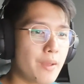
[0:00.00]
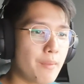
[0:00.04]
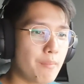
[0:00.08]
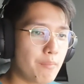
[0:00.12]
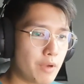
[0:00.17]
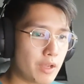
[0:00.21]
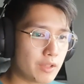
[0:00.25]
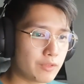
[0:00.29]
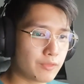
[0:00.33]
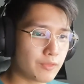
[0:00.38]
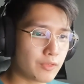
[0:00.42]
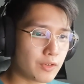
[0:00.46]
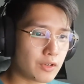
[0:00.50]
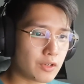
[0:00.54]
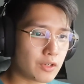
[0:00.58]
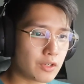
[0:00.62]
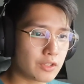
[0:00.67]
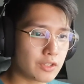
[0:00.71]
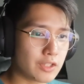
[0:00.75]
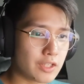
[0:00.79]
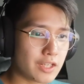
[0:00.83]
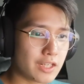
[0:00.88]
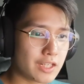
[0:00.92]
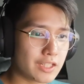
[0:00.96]
But
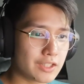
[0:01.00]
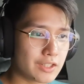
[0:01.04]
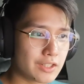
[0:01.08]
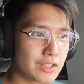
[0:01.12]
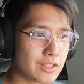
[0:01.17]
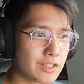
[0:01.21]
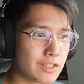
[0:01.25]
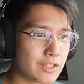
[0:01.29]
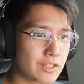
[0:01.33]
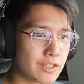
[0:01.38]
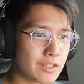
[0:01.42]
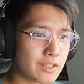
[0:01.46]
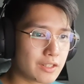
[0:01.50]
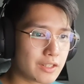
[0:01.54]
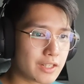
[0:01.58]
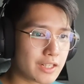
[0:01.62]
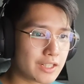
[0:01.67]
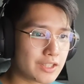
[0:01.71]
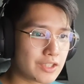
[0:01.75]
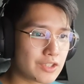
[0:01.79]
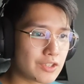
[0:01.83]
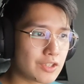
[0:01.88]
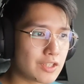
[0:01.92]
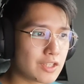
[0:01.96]
for the other
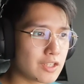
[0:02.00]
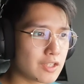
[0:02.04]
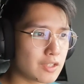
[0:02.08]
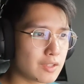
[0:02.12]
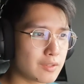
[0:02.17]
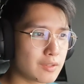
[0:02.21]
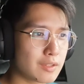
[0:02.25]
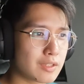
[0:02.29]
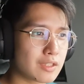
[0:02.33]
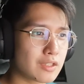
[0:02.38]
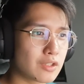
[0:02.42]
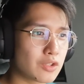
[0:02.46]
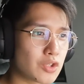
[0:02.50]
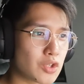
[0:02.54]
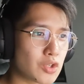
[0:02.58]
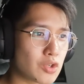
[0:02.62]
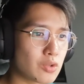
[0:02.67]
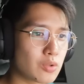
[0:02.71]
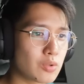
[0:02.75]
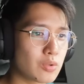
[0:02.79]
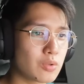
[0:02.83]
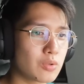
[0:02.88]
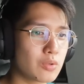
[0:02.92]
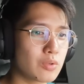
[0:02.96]
country, it is
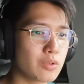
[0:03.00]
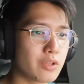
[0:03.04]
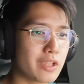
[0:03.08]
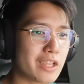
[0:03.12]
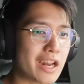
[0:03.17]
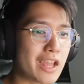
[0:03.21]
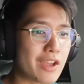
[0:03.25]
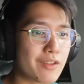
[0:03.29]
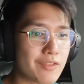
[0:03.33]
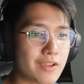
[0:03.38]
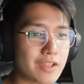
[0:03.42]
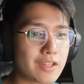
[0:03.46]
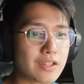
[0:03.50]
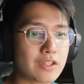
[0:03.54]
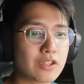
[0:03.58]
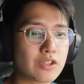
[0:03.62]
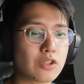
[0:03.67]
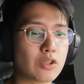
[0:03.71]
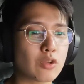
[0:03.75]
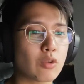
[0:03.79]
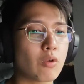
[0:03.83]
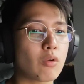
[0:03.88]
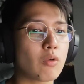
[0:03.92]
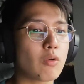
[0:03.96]
June 11.
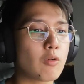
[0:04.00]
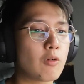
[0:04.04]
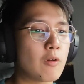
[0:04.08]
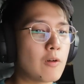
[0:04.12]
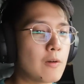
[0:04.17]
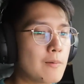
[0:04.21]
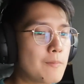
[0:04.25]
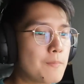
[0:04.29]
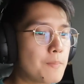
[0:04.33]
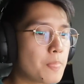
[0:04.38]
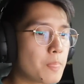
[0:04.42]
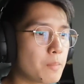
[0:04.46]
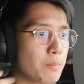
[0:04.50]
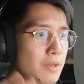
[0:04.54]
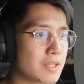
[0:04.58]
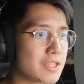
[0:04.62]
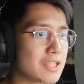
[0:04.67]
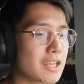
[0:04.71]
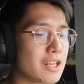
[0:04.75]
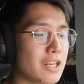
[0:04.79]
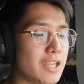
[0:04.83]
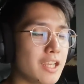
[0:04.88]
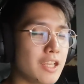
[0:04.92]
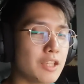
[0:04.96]
So
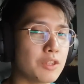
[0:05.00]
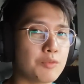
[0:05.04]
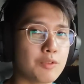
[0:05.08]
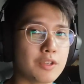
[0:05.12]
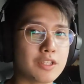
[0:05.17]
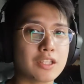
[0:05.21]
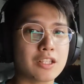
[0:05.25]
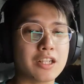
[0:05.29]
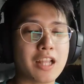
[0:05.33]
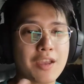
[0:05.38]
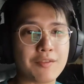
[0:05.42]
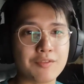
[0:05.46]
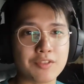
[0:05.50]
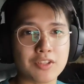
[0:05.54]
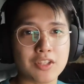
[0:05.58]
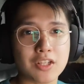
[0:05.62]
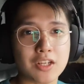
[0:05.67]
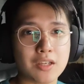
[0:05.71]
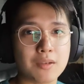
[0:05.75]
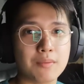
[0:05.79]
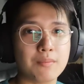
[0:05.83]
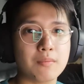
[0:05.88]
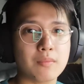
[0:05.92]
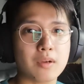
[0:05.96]
Basically, it was live
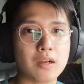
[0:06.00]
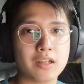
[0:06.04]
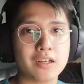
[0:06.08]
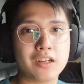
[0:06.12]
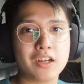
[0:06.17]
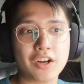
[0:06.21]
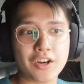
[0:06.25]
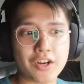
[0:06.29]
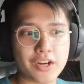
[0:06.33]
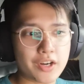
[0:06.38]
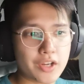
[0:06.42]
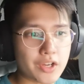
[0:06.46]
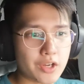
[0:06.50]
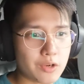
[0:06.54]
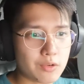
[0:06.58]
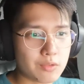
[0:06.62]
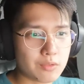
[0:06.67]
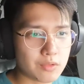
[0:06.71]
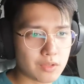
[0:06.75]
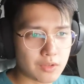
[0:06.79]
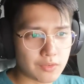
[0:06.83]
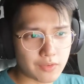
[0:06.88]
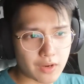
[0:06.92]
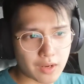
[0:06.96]
stream an hour ago,
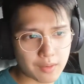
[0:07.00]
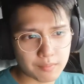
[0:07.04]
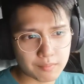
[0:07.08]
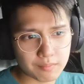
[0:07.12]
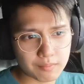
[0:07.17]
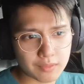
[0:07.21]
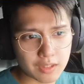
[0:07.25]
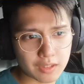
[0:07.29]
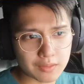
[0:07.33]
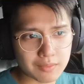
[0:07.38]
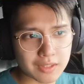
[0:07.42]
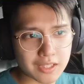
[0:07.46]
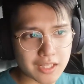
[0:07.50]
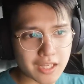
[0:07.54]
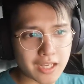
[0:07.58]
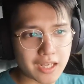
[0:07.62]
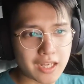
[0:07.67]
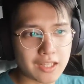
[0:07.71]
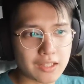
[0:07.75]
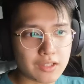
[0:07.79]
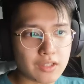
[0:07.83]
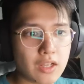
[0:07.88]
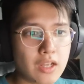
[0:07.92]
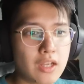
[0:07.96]
if I'm not
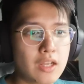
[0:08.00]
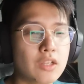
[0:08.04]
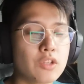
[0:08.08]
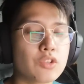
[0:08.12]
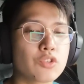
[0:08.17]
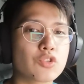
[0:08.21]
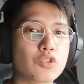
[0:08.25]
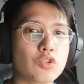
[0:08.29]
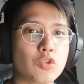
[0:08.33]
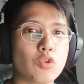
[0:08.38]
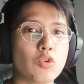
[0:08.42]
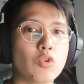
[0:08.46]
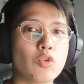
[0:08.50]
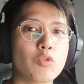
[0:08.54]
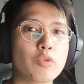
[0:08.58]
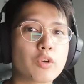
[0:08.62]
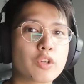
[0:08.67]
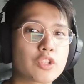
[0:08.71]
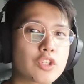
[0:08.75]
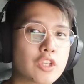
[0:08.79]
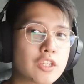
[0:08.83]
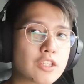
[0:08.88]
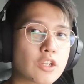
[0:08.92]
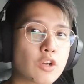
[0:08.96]
mistaken. So
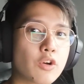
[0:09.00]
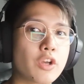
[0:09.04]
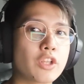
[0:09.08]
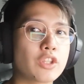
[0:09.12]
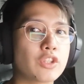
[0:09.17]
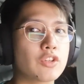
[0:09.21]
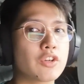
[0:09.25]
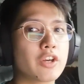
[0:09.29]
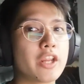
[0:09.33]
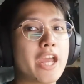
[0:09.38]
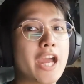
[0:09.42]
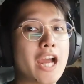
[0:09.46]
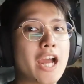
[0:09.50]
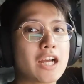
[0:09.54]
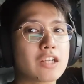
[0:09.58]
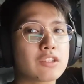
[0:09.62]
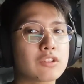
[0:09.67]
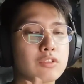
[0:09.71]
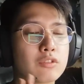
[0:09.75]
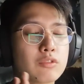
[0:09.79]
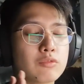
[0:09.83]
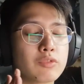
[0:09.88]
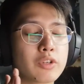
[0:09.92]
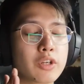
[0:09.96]
we're just going to react.
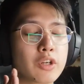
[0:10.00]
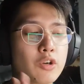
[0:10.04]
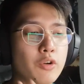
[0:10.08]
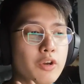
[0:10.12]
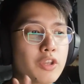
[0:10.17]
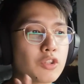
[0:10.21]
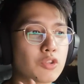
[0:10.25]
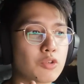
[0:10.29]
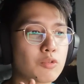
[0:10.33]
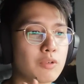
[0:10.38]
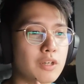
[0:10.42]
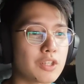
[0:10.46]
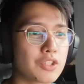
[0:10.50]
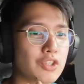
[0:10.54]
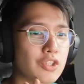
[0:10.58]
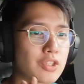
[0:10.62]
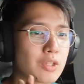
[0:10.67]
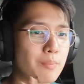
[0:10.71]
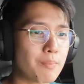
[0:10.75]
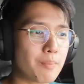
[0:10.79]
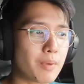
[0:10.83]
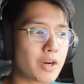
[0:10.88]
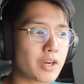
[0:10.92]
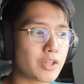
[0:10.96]
We're going to watch
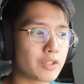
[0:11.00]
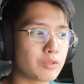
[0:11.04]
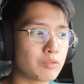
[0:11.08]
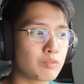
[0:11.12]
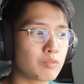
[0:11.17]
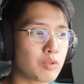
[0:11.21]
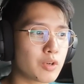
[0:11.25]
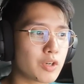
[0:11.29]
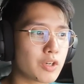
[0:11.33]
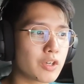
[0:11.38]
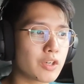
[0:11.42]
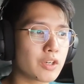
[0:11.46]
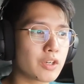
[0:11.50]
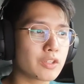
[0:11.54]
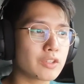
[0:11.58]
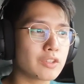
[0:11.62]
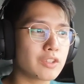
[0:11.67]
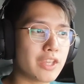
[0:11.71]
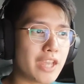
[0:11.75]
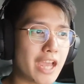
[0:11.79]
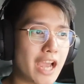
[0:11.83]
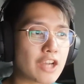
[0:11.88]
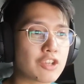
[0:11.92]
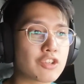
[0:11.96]
the part where
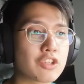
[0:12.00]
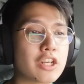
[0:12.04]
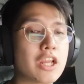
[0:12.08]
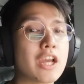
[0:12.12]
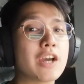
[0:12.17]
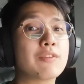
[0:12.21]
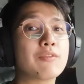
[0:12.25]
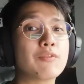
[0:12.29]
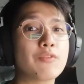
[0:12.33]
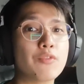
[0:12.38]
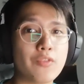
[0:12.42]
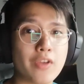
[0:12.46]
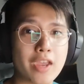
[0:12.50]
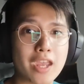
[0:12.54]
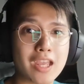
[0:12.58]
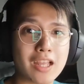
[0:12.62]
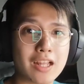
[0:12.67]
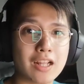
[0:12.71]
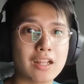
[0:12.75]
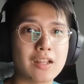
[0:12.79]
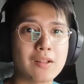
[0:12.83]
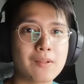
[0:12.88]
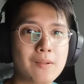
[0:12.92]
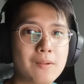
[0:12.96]
they actually
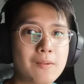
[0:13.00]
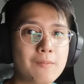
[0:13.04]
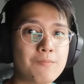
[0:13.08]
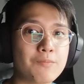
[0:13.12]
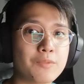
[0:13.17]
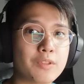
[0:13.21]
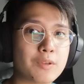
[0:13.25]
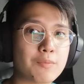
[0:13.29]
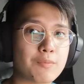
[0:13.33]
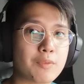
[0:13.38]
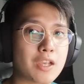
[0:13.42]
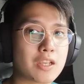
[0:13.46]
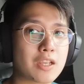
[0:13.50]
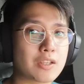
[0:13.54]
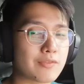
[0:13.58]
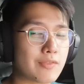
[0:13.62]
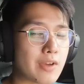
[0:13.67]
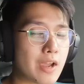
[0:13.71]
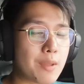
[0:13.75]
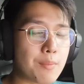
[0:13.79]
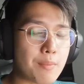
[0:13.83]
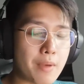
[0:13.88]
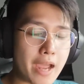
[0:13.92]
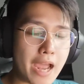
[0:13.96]
unveil the
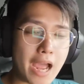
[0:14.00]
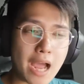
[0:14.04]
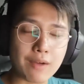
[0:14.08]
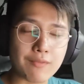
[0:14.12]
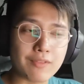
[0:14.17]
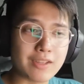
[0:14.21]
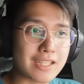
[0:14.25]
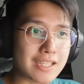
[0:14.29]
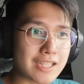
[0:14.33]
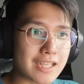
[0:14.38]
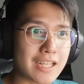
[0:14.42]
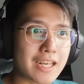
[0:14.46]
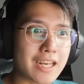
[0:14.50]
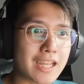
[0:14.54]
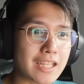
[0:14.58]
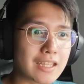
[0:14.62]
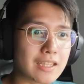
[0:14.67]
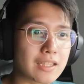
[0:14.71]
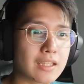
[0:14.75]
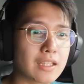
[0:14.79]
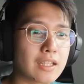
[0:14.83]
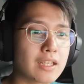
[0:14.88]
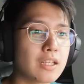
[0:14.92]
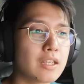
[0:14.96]
PS5. I haven't seen it
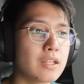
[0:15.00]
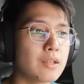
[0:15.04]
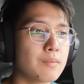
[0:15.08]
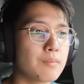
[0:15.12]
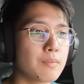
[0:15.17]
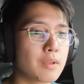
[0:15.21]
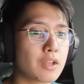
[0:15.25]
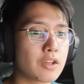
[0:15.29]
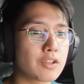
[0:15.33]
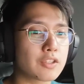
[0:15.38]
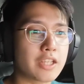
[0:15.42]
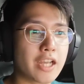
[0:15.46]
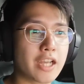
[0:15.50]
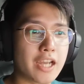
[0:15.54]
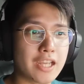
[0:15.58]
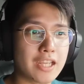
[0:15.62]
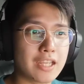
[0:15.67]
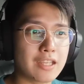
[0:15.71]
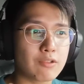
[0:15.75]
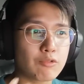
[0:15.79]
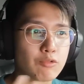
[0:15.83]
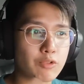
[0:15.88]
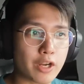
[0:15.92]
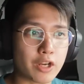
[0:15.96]
because
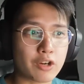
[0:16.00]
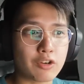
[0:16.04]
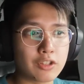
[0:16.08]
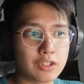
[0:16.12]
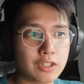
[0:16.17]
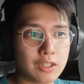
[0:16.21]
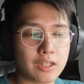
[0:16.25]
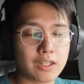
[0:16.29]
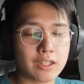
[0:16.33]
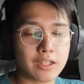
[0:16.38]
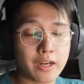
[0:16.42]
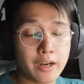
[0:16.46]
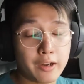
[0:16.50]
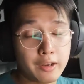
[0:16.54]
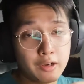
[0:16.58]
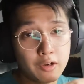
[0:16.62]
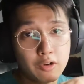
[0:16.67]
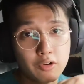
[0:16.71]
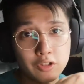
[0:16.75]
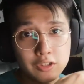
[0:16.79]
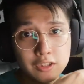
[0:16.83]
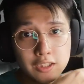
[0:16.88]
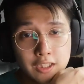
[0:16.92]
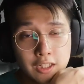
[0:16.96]
I record I
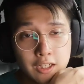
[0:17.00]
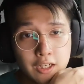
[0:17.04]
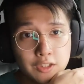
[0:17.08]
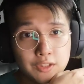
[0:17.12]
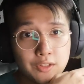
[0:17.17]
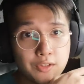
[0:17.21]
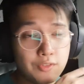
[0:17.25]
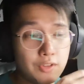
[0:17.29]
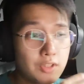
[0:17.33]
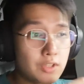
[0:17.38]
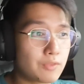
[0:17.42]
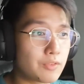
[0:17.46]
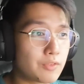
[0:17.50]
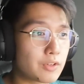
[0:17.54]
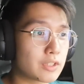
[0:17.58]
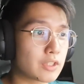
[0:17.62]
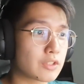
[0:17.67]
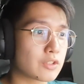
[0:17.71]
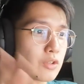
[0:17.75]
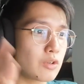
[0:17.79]
recorded another video for this.